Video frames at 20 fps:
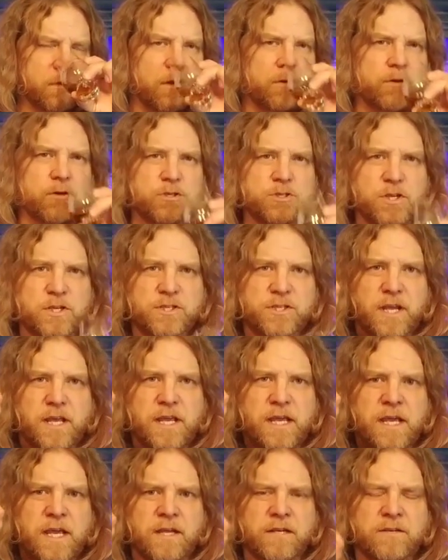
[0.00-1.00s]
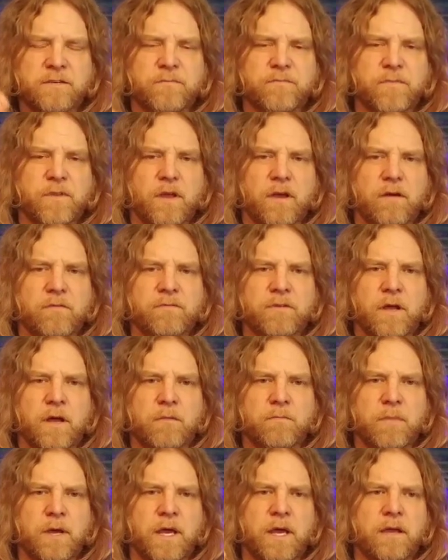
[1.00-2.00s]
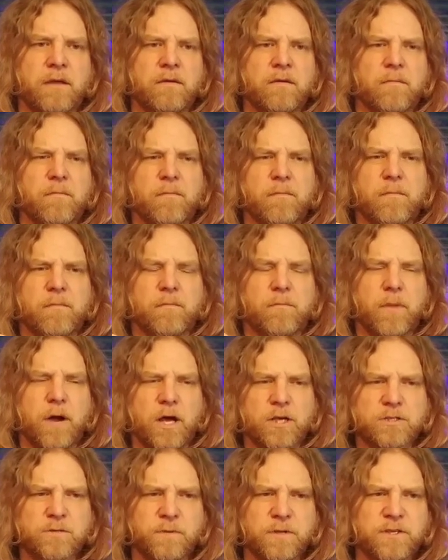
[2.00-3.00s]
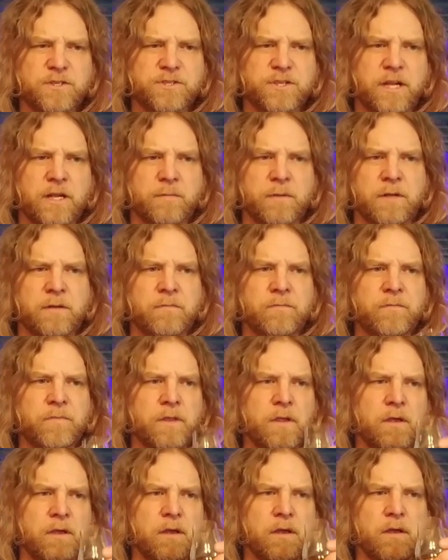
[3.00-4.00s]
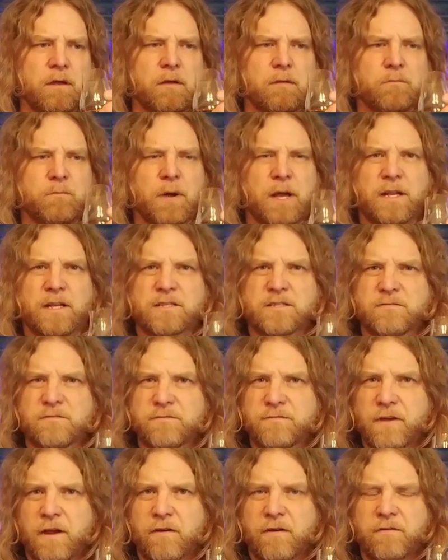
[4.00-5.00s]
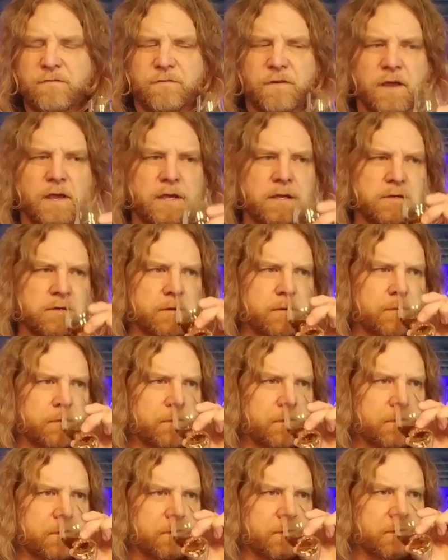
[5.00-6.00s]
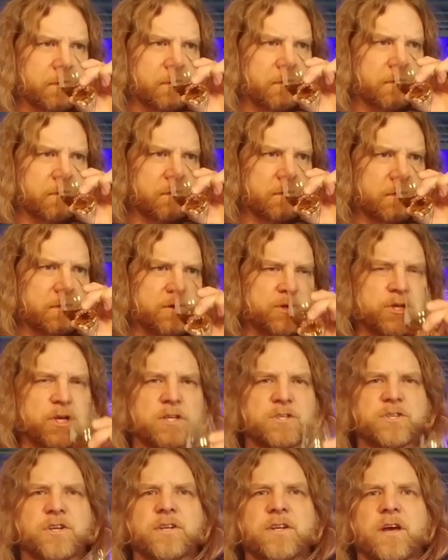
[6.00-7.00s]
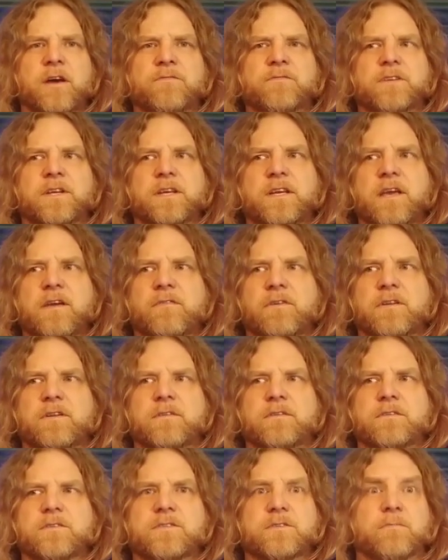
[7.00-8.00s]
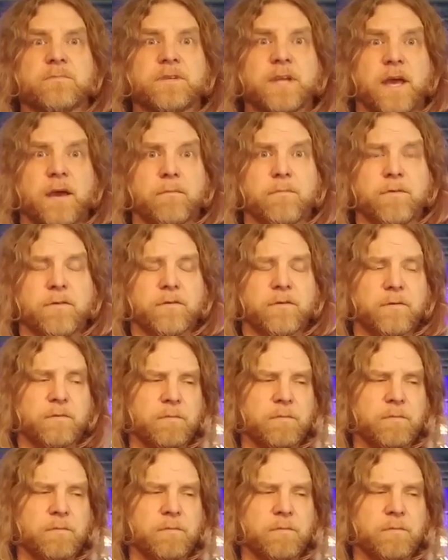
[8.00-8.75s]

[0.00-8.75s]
There's just a hint of nutmeg possibly cinnamon, but it's very faint, just enough to give it some depth.